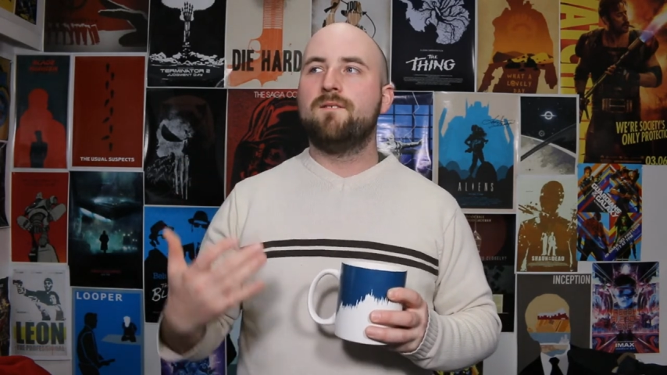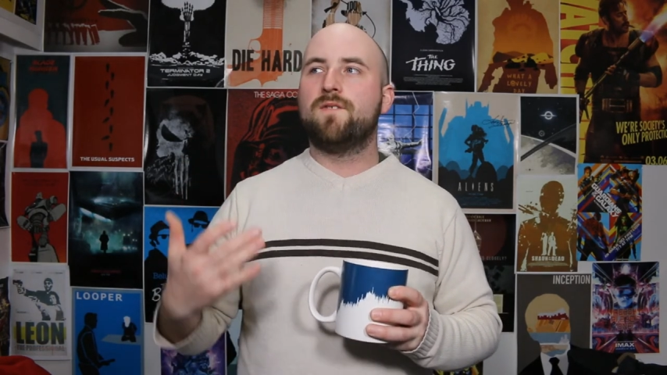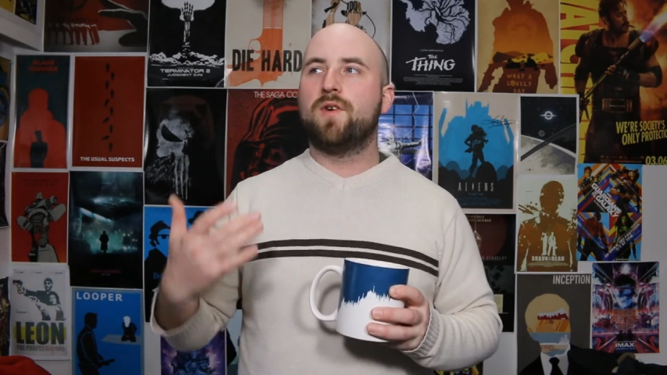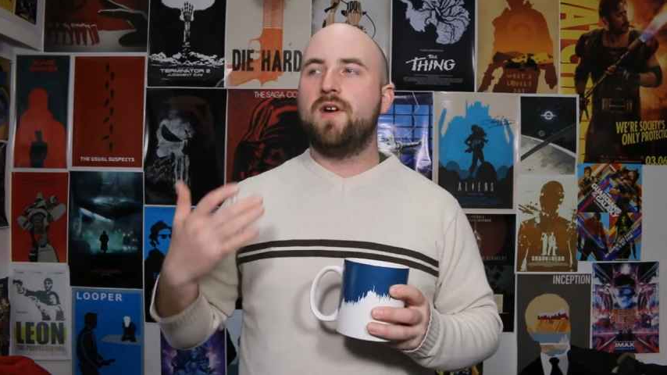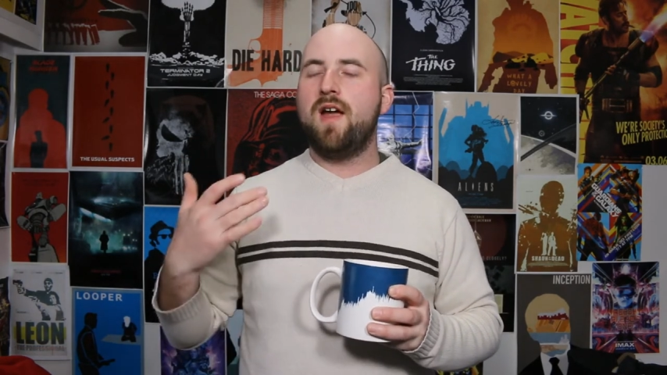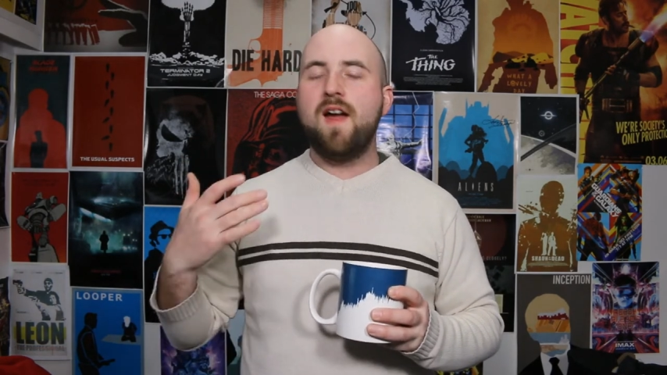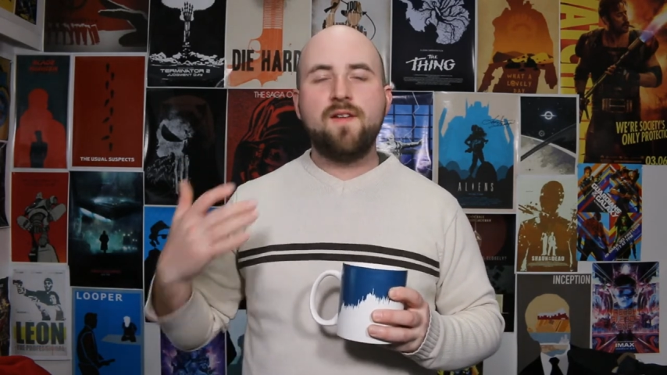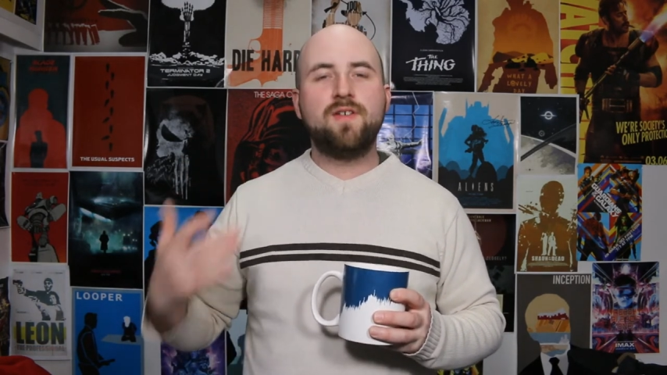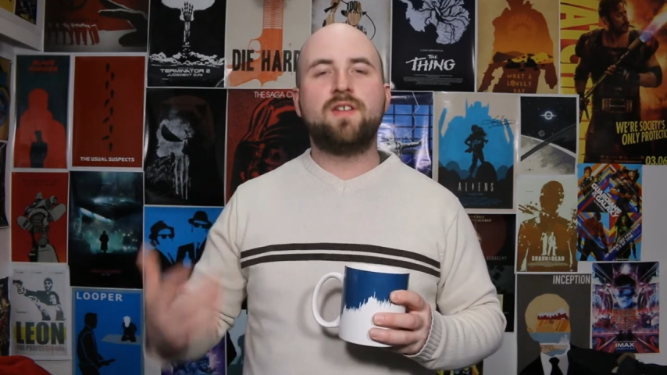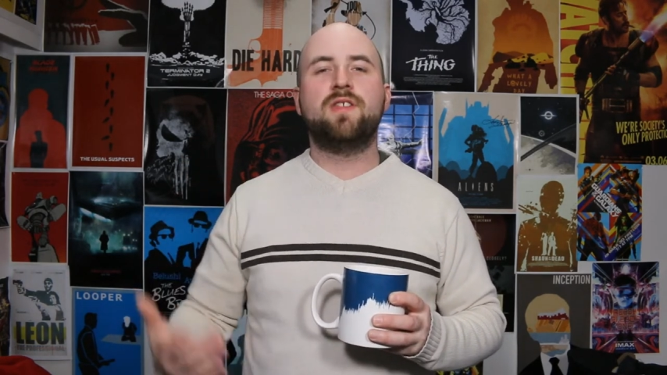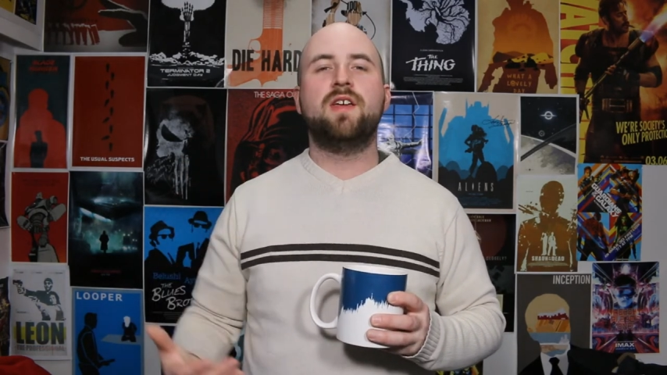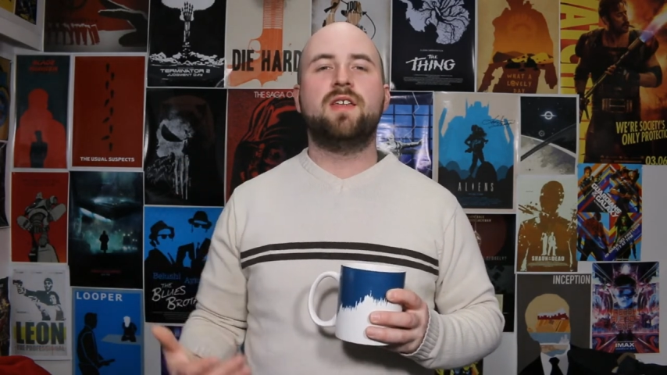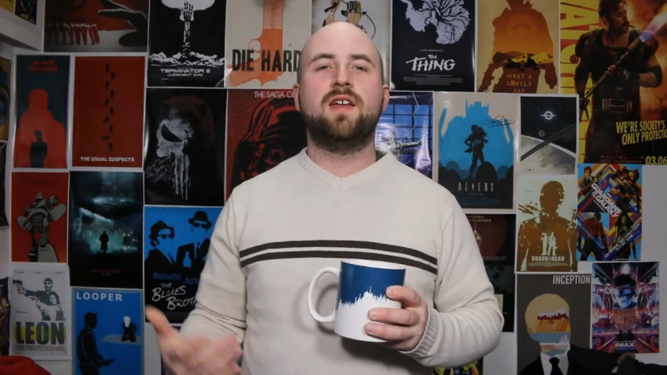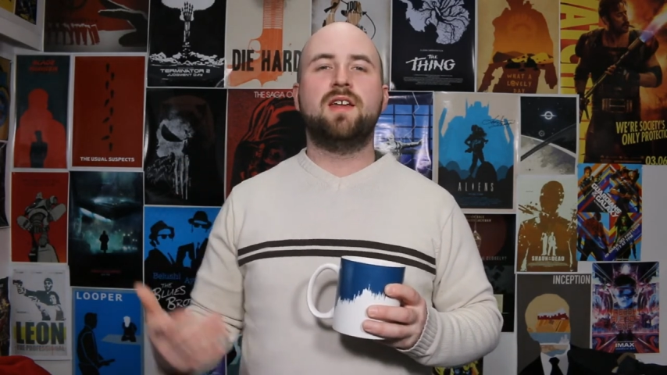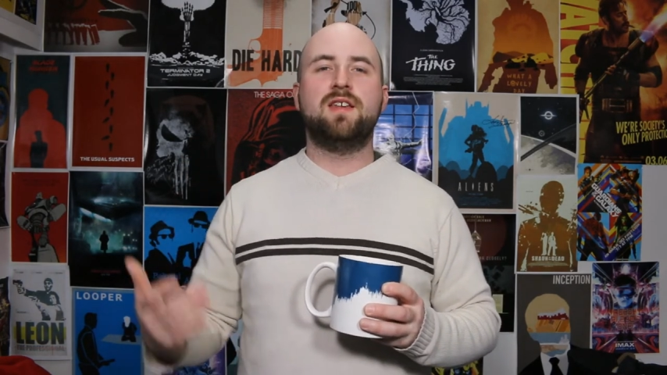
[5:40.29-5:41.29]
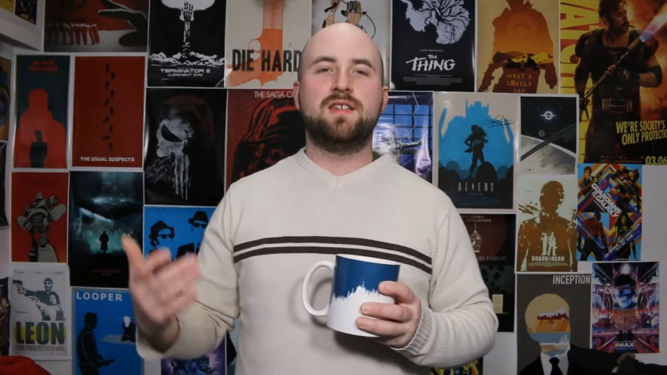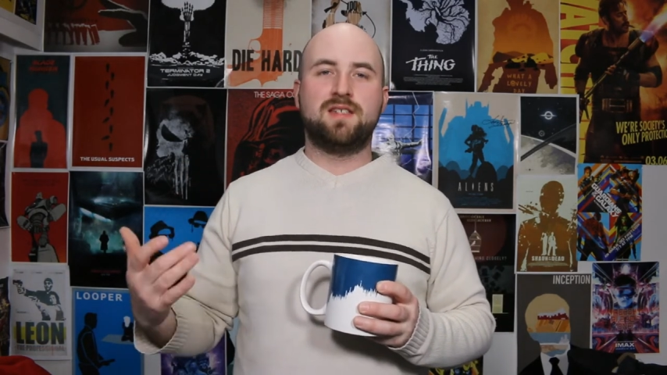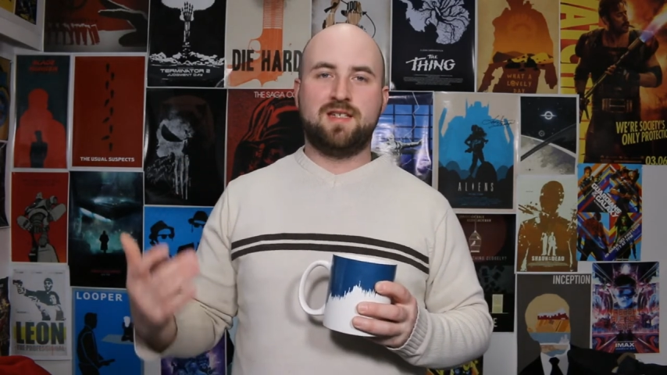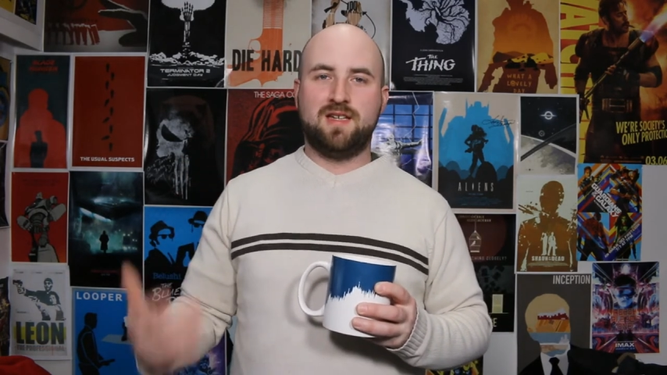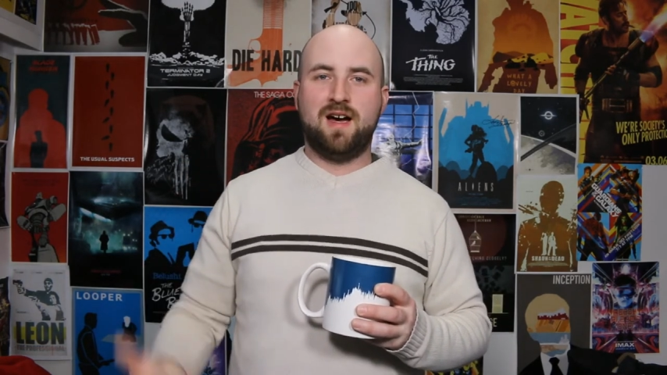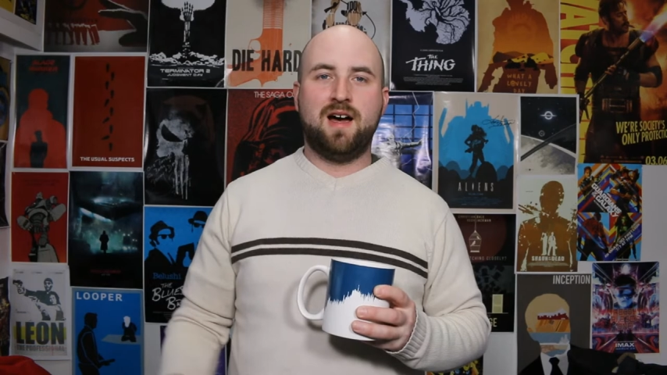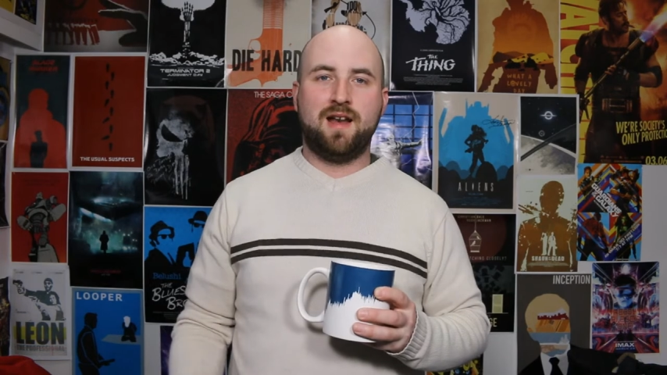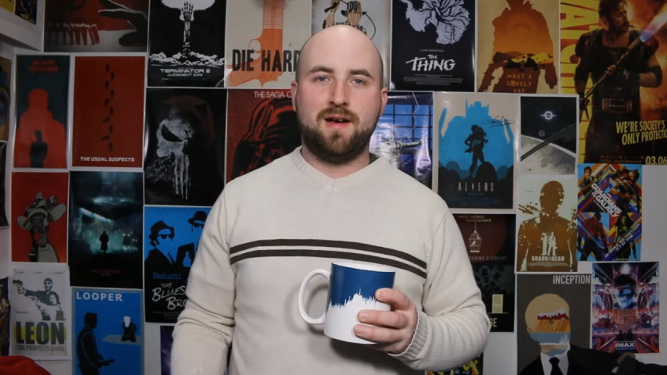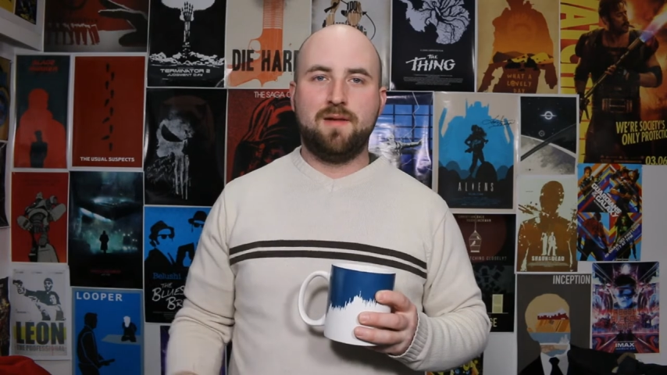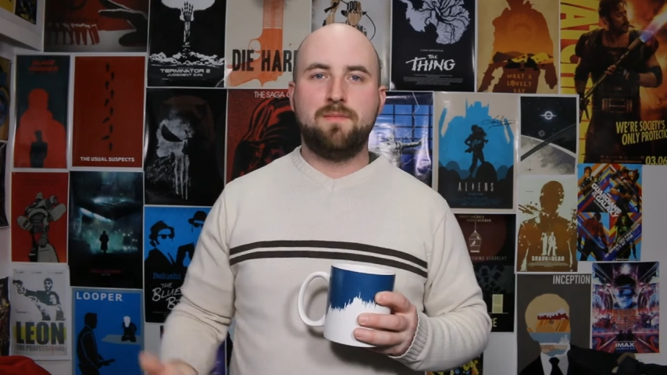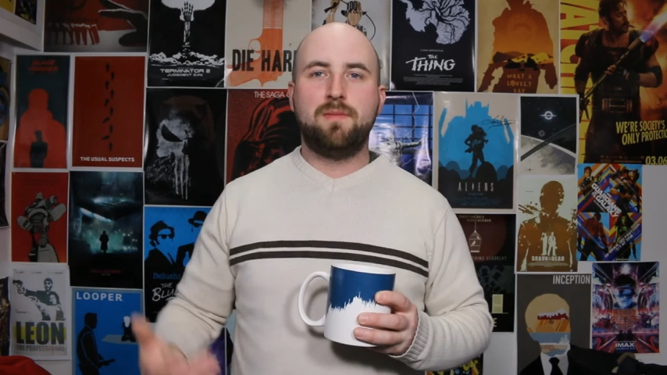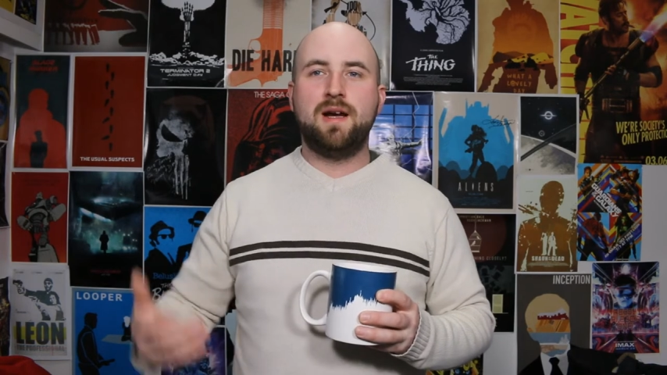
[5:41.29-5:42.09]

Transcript: for everything that he has done.